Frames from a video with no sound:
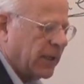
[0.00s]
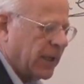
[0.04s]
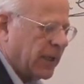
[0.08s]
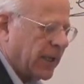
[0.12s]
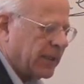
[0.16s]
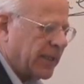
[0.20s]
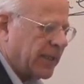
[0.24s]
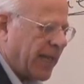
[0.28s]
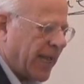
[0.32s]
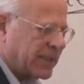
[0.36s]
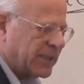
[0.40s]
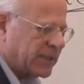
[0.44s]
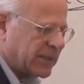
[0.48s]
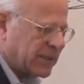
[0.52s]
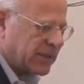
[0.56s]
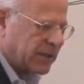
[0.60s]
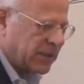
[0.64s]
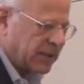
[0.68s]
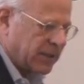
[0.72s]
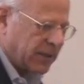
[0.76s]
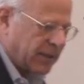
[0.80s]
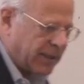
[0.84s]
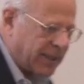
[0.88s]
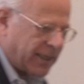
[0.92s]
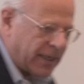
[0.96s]
And that's
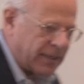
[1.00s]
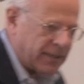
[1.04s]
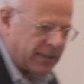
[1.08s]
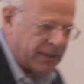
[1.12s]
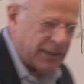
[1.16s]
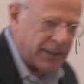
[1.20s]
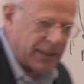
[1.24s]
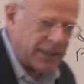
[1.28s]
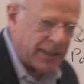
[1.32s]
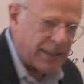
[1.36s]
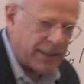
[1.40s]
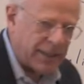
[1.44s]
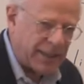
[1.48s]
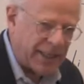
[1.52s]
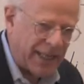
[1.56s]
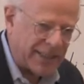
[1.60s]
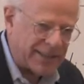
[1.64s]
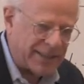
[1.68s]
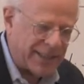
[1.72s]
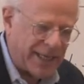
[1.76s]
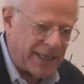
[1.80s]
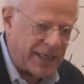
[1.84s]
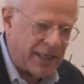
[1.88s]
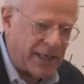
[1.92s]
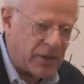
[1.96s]
getting,
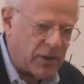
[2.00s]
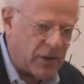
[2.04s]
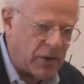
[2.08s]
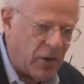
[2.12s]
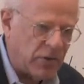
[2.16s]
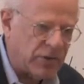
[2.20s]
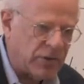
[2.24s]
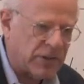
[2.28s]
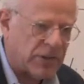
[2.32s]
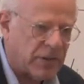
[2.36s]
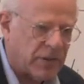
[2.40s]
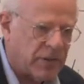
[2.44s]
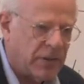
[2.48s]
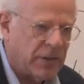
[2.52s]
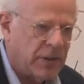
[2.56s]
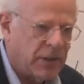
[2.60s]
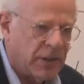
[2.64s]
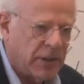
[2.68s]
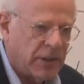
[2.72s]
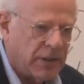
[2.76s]
that's getting closer